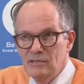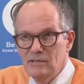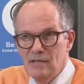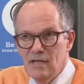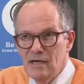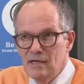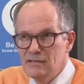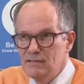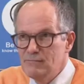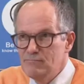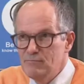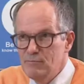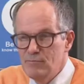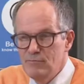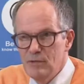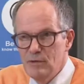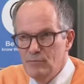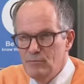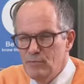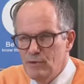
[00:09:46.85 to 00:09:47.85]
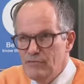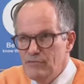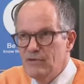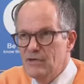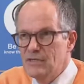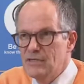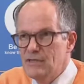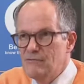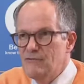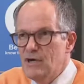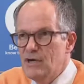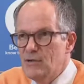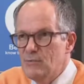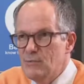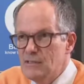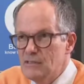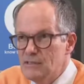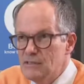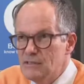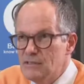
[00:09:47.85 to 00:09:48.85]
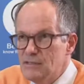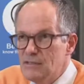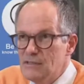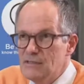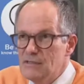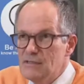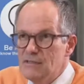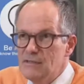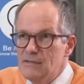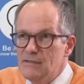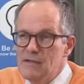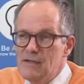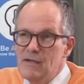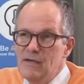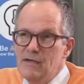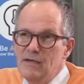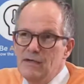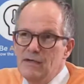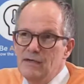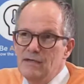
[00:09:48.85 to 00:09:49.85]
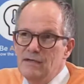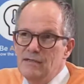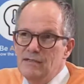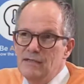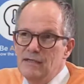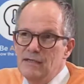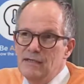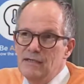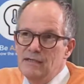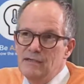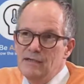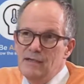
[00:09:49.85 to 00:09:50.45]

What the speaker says: It has a perfect environment there.